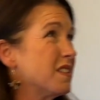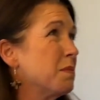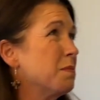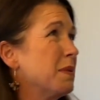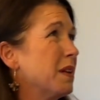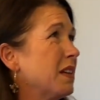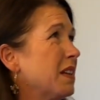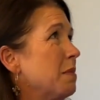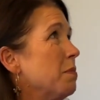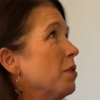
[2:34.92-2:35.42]
a
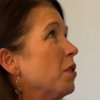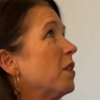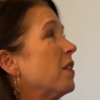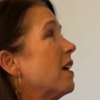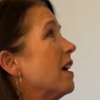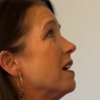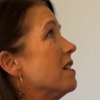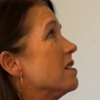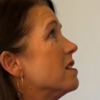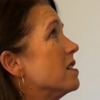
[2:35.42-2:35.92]
Billy
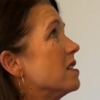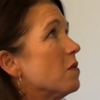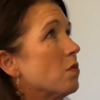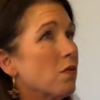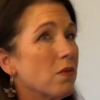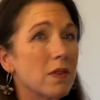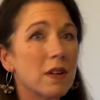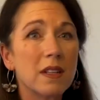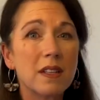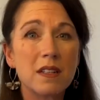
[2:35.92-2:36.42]
bookcase. It's a
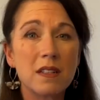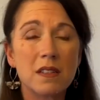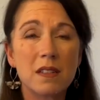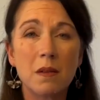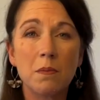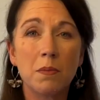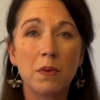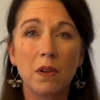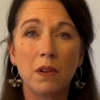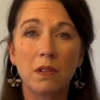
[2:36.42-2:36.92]
really
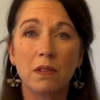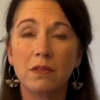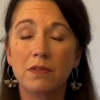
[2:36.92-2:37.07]
simple